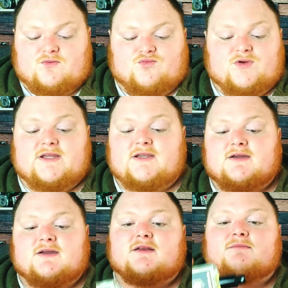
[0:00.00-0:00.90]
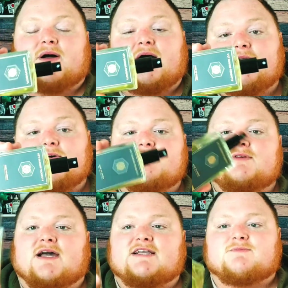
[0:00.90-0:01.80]
Really good bottle,
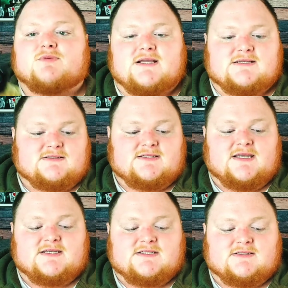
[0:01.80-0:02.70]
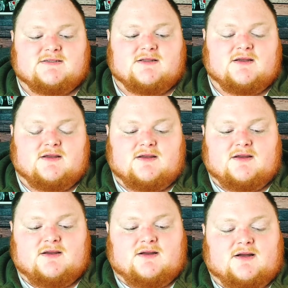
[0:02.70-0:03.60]
nice presentation,
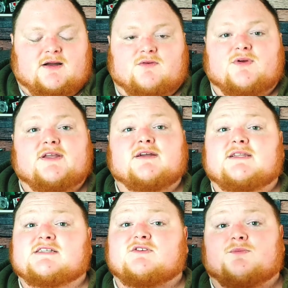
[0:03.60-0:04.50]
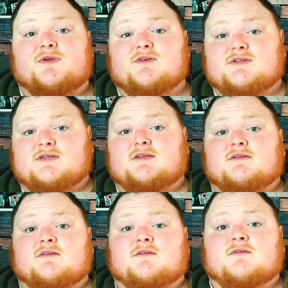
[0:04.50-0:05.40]
really good distribution.